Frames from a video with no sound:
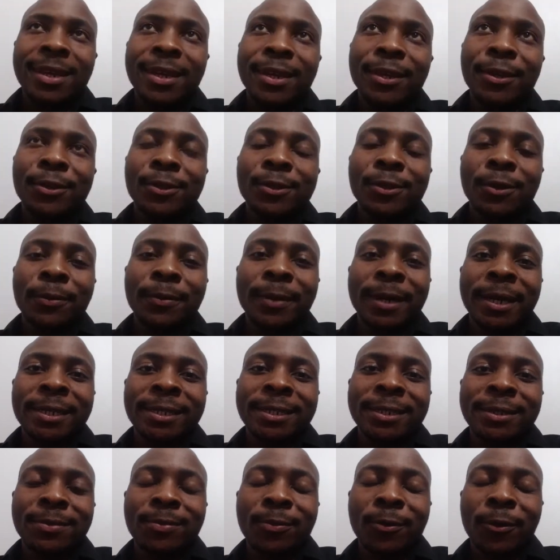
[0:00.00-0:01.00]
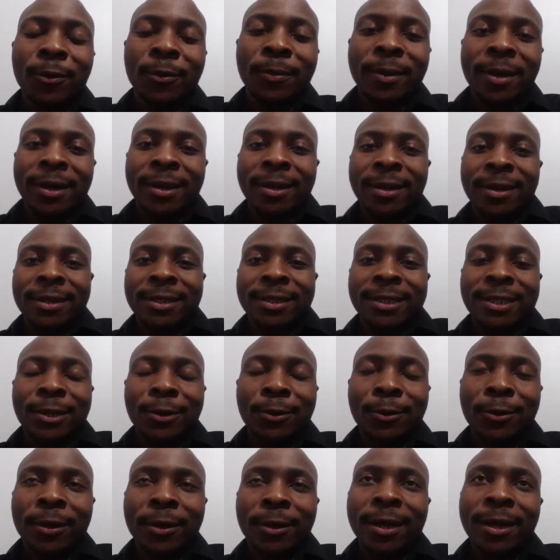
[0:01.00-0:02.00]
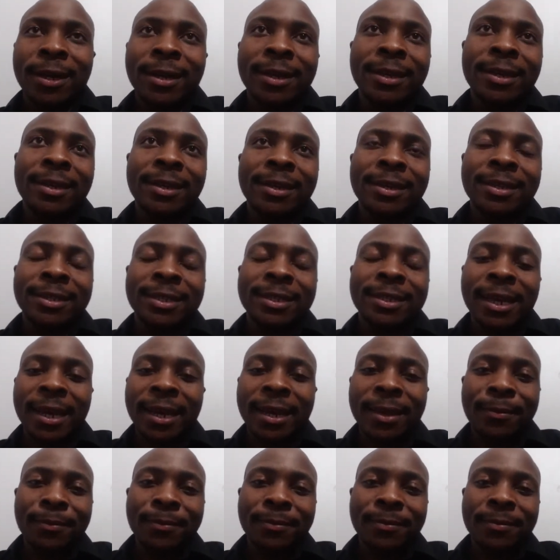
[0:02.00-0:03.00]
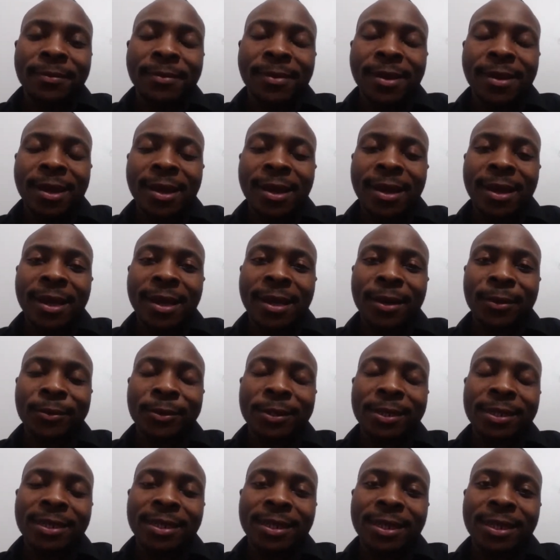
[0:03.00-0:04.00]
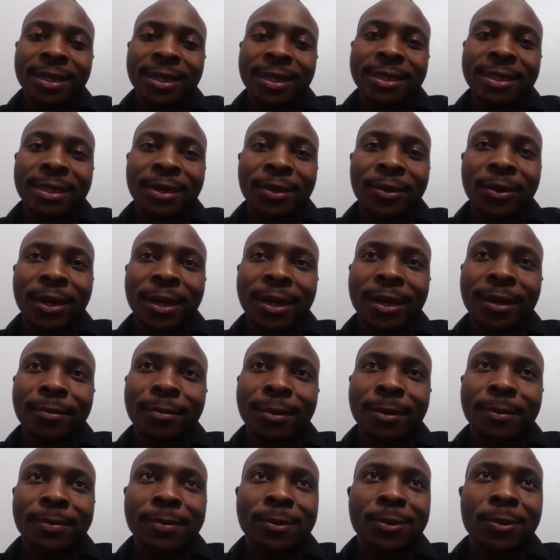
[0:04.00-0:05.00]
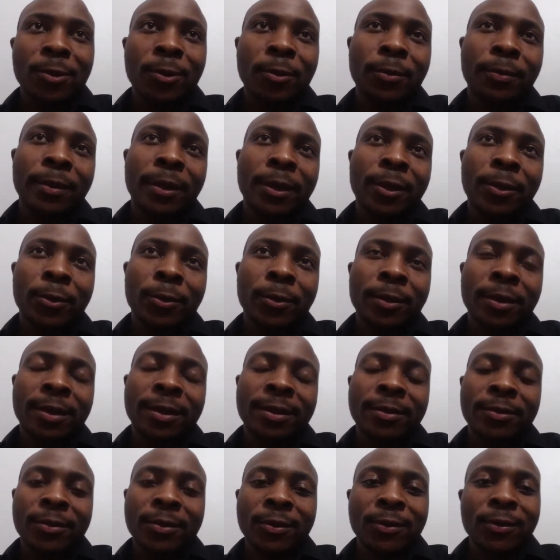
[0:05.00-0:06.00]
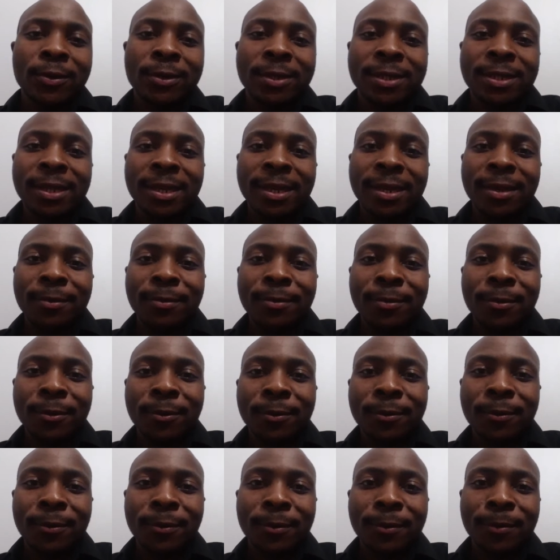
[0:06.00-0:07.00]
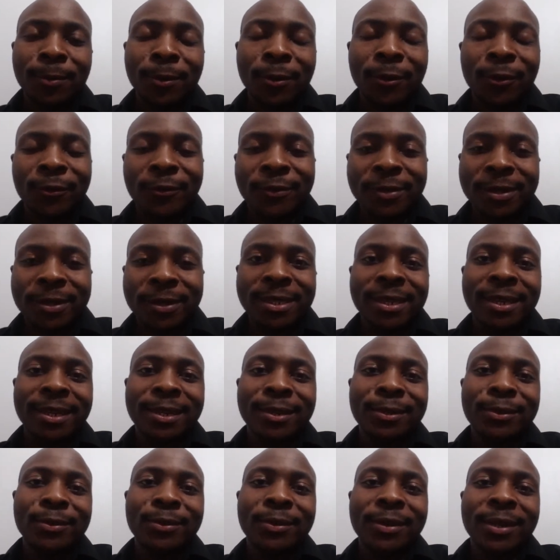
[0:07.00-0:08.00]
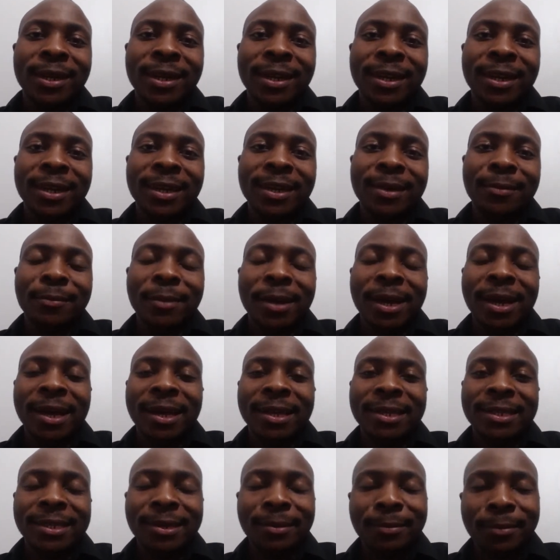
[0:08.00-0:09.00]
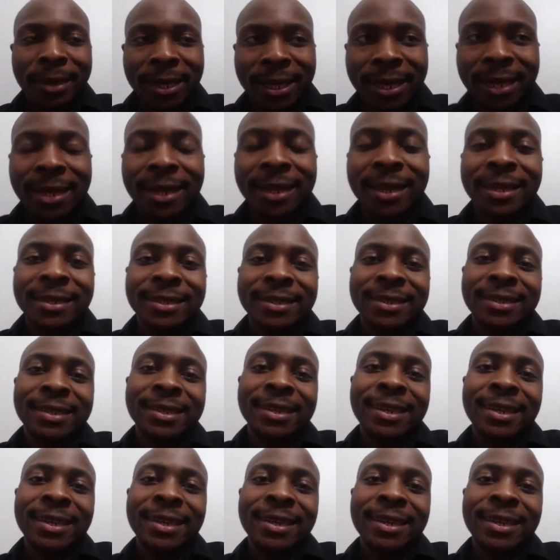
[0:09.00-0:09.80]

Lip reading: Thank you so much for taking the time to get started on Solope Youth. Shukurusei mu province yenyure Matebeland.